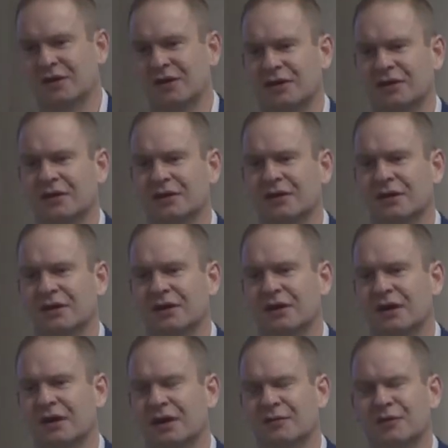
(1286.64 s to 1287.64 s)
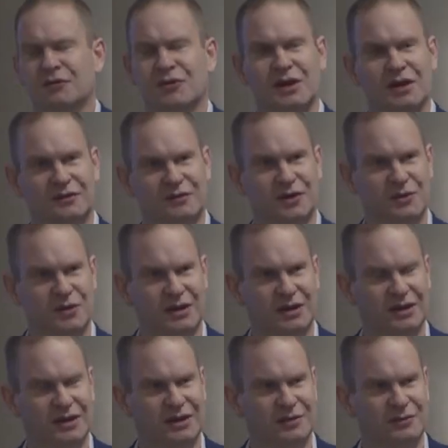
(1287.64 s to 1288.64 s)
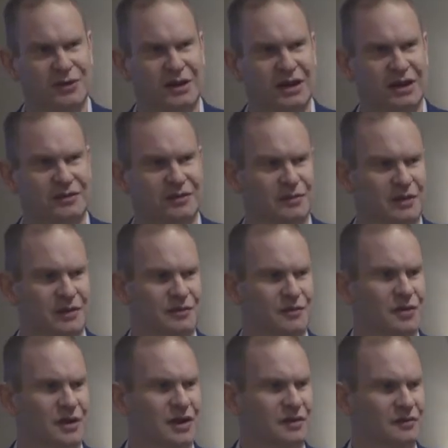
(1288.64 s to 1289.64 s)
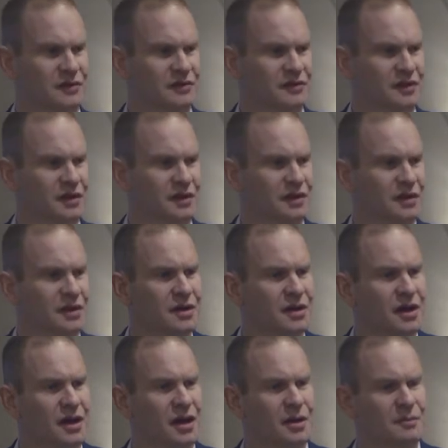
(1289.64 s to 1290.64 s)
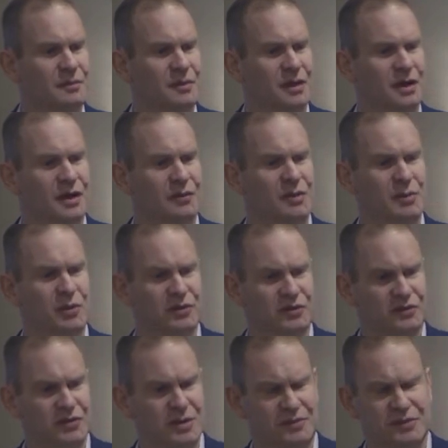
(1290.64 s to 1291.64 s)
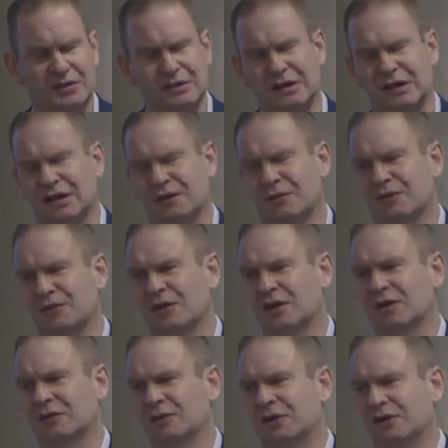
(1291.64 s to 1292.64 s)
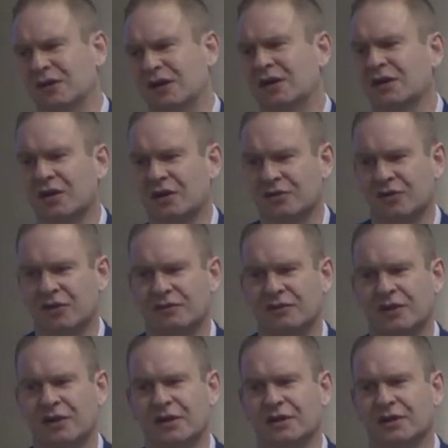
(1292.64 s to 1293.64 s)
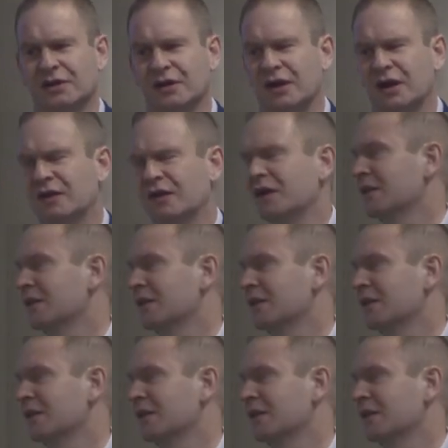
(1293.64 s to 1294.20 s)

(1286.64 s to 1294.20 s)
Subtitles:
died. And then we realized very quickly we had something quite interesting. And we built a script, and then we realized we could take a country offline. And